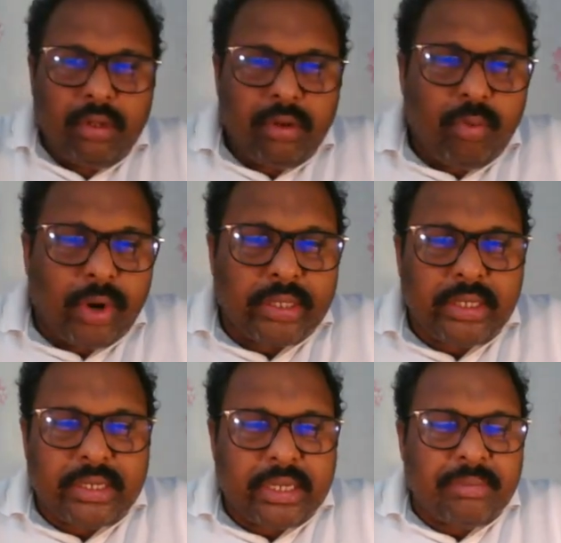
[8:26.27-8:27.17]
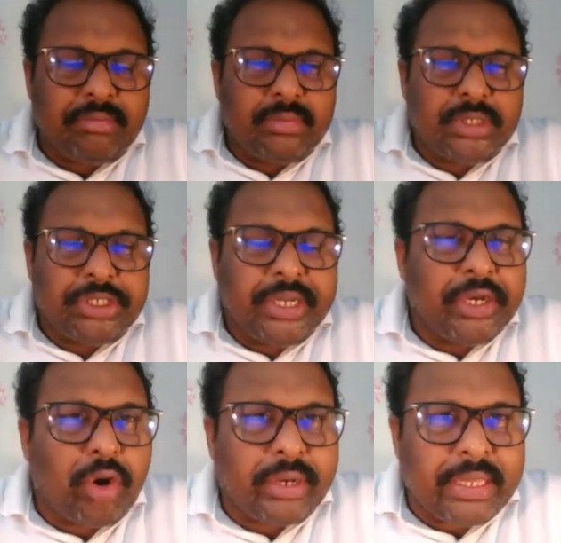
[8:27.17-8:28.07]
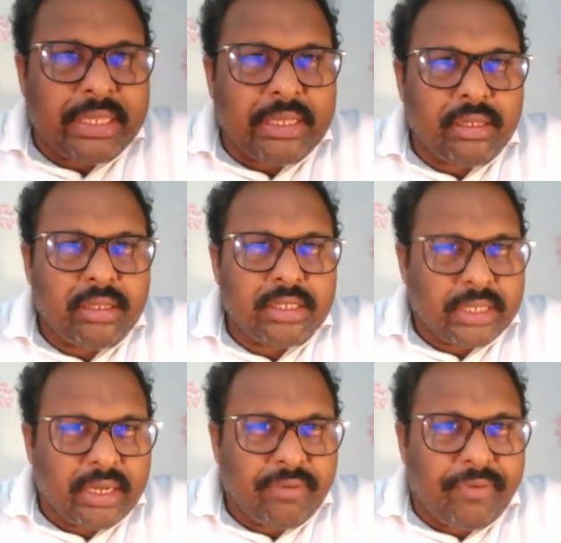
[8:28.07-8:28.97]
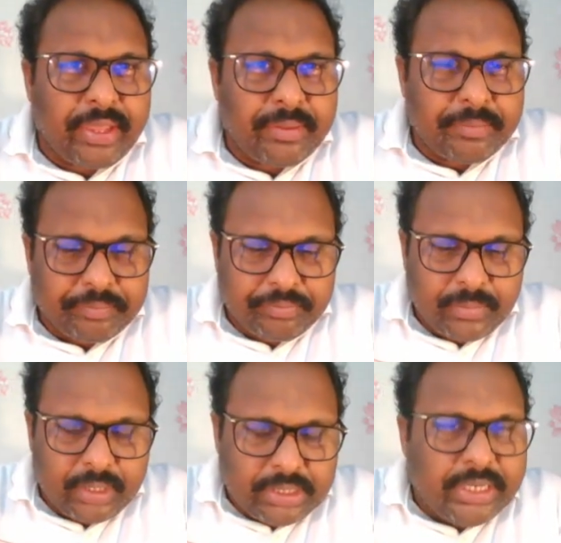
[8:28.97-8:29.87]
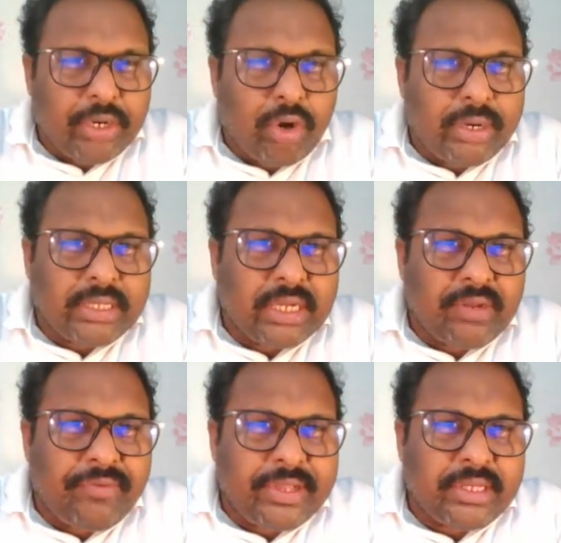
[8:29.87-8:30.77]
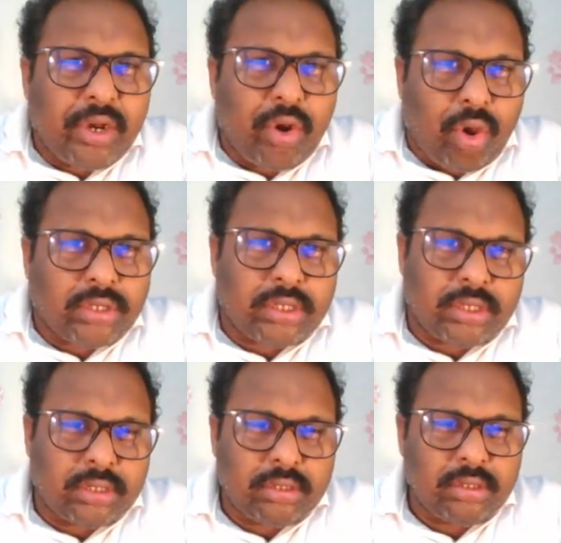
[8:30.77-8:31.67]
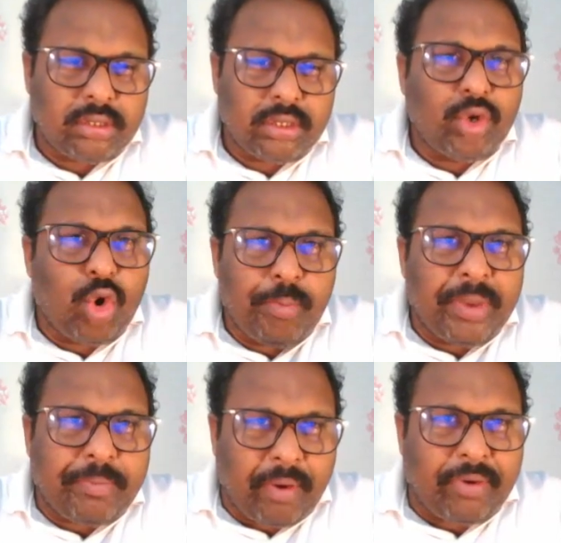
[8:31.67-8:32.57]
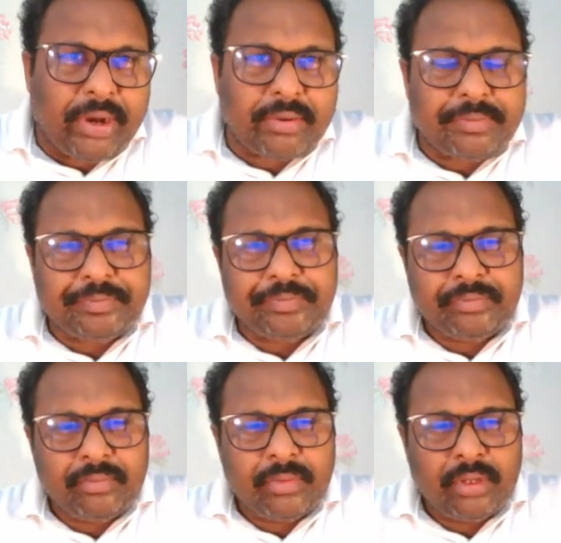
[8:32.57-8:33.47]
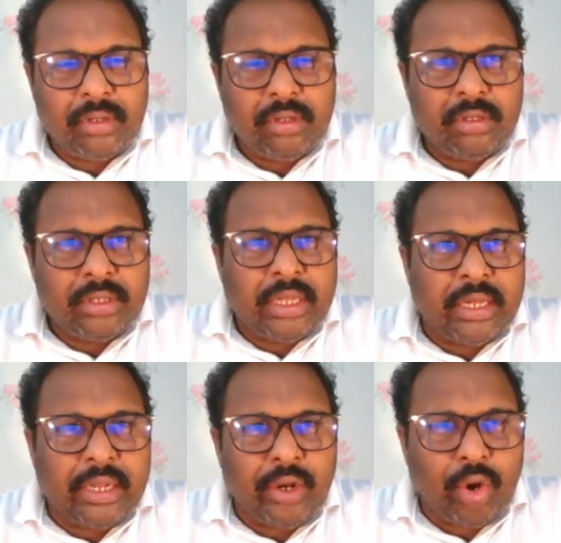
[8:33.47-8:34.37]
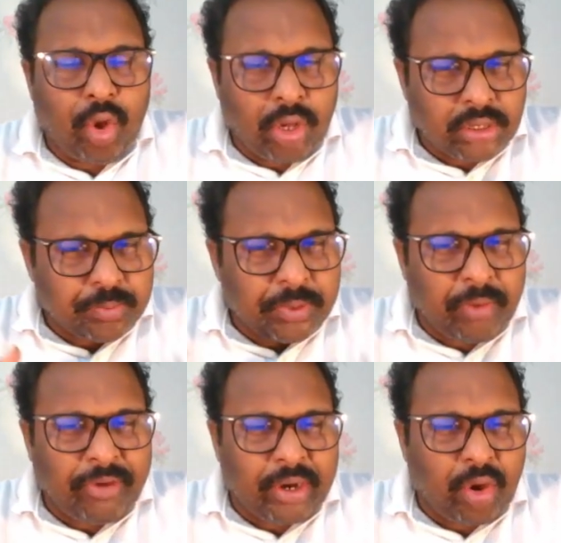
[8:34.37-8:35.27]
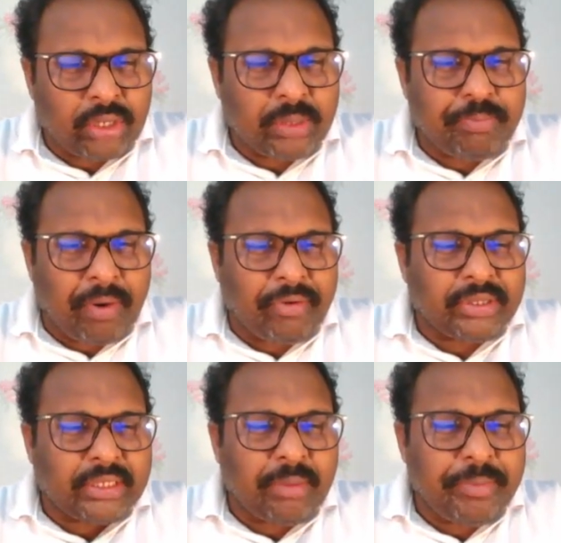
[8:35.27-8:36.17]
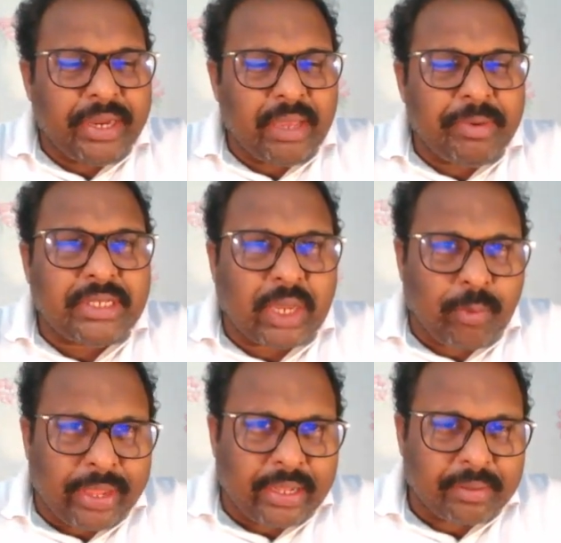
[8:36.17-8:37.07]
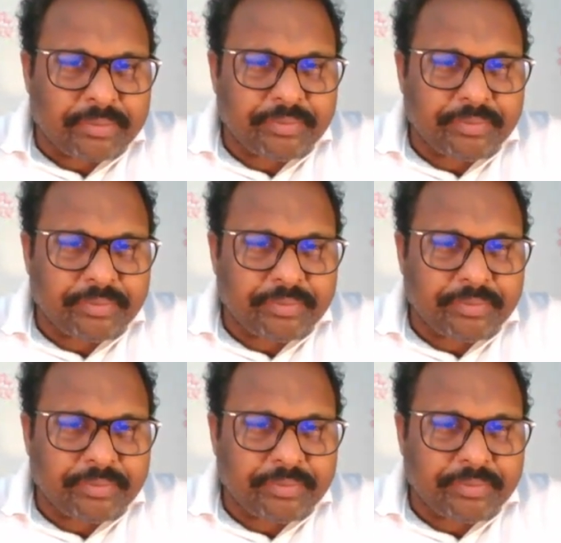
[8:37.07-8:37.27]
What does the term J dot E signify? J dot E signifies the loss, the ohmic power, the loss power or the power that the medium is acquiring